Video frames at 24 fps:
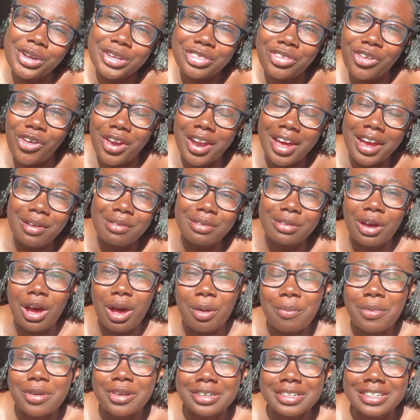I thought I would
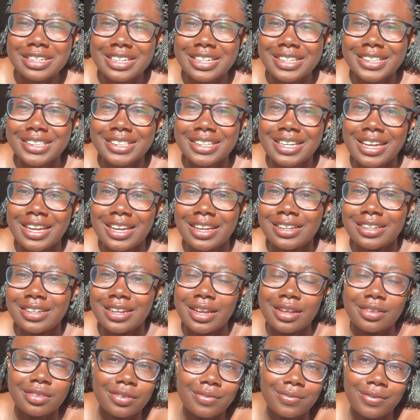hop on here and
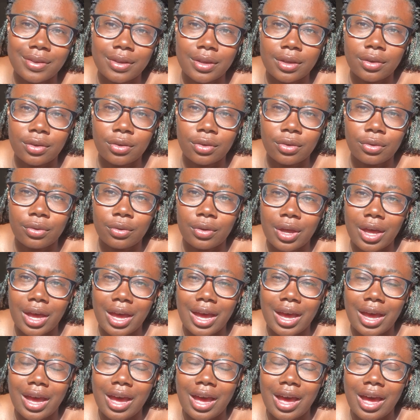end the video.
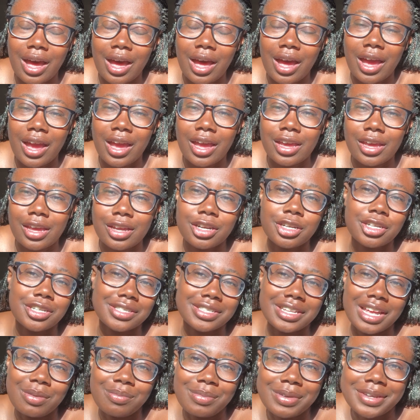I
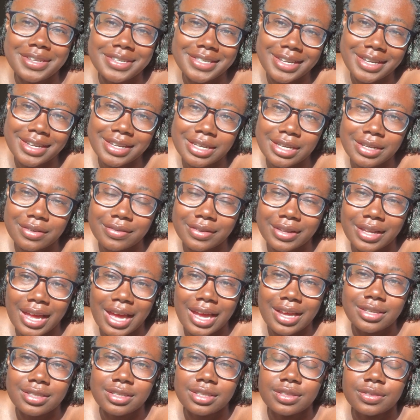just had my second day of
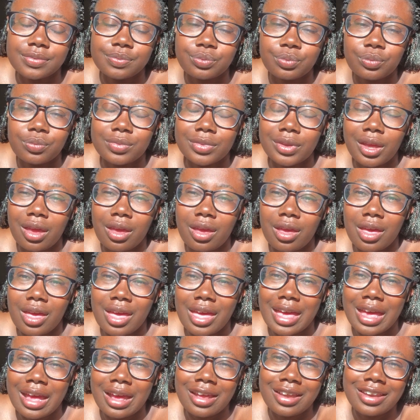class
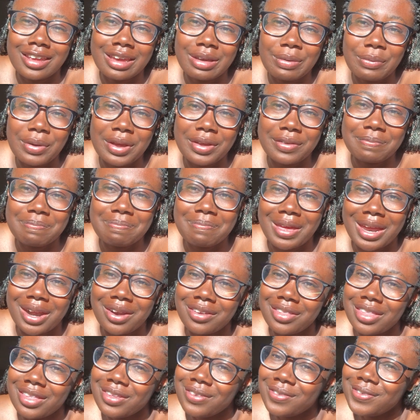and it went better
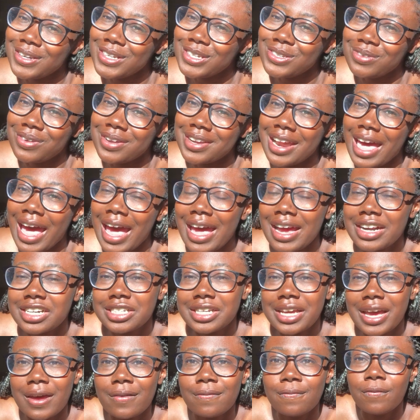than the first one. I
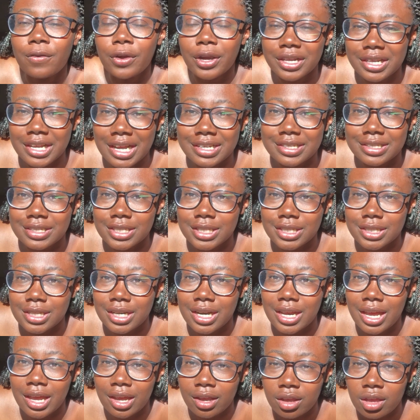actually had four classes
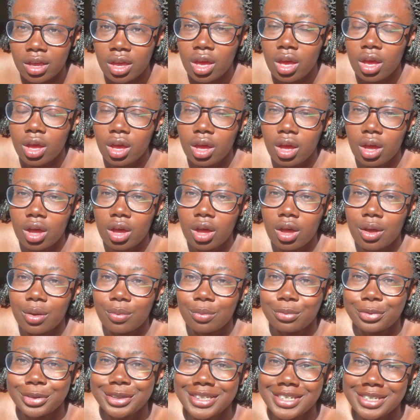today,
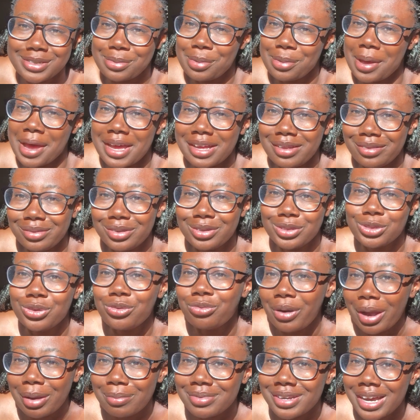um, which is why I look so
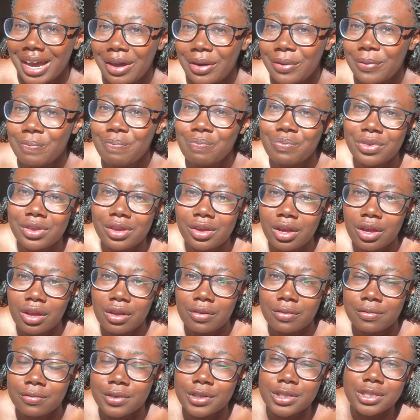wiped out
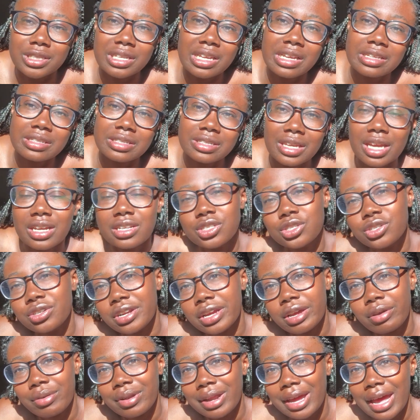versus
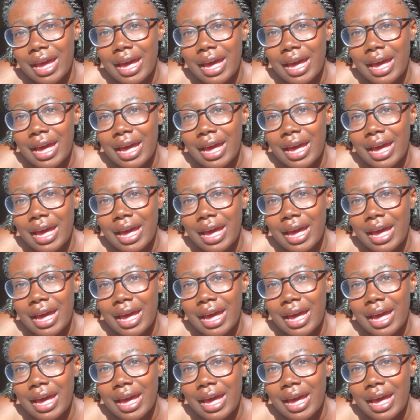yesterday when I